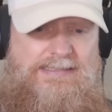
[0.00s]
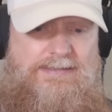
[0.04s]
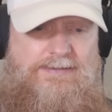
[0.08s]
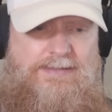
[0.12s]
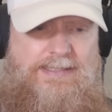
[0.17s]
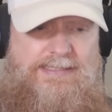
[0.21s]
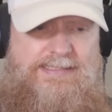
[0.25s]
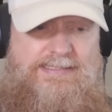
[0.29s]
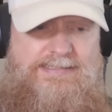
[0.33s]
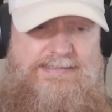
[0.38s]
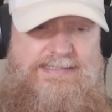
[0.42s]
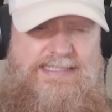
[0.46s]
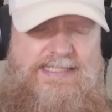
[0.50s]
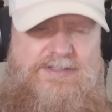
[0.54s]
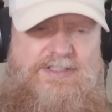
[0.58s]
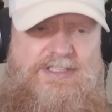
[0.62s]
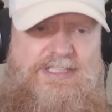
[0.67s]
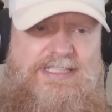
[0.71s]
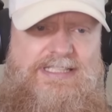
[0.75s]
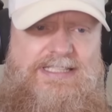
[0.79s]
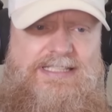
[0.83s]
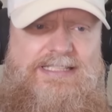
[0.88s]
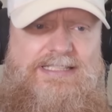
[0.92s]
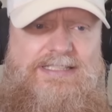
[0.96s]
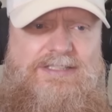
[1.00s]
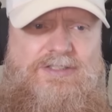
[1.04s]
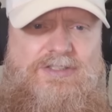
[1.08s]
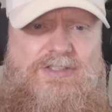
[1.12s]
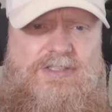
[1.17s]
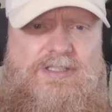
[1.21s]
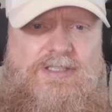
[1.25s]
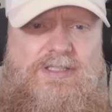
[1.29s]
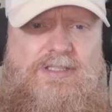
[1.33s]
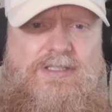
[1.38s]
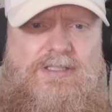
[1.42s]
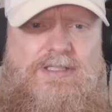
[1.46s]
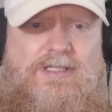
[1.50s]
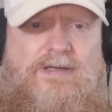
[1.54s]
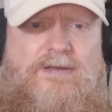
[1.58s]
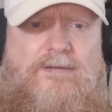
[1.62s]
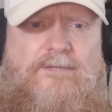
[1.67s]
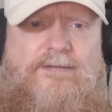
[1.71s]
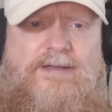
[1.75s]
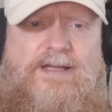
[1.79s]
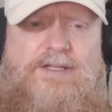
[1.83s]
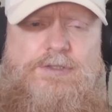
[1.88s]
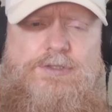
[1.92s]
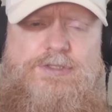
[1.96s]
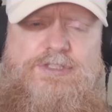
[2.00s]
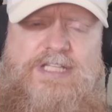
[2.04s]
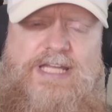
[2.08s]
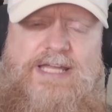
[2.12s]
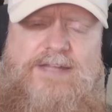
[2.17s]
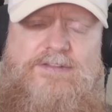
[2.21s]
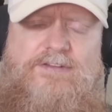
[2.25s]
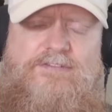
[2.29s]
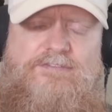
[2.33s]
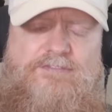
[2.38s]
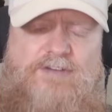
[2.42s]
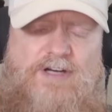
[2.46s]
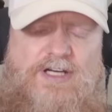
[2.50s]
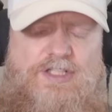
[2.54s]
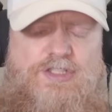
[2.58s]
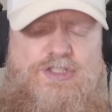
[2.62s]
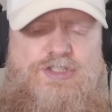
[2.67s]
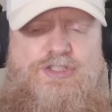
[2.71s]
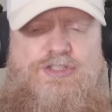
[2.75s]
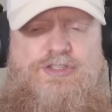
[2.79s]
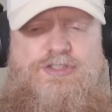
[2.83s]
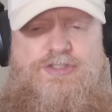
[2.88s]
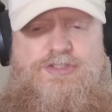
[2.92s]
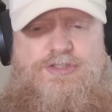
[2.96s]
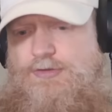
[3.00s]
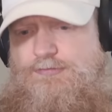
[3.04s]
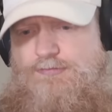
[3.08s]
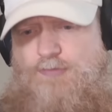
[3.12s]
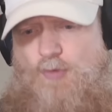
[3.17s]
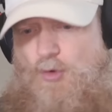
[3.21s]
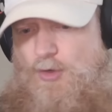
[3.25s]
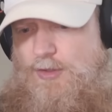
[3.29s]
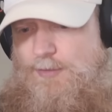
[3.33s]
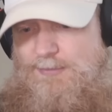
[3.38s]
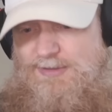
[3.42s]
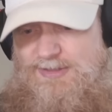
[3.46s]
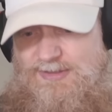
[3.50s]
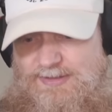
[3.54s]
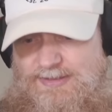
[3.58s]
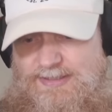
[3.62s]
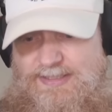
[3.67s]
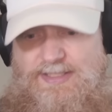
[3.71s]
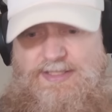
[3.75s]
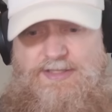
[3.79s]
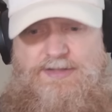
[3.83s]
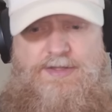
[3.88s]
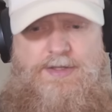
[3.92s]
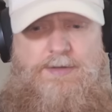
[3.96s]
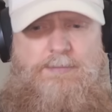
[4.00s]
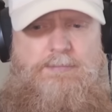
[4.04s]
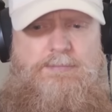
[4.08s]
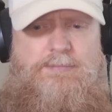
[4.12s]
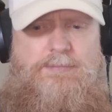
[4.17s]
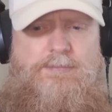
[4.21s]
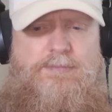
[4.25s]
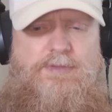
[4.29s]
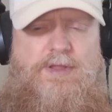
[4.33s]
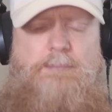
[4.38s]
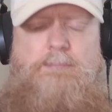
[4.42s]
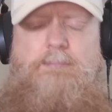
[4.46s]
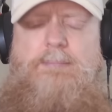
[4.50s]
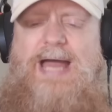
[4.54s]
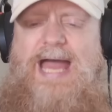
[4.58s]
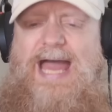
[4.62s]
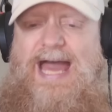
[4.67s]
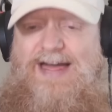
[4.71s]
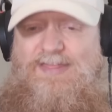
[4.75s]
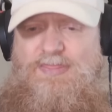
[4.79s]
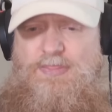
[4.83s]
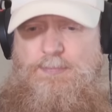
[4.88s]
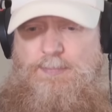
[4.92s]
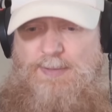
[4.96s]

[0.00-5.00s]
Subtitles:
like I said, the key is they understand the functions, the formula, the math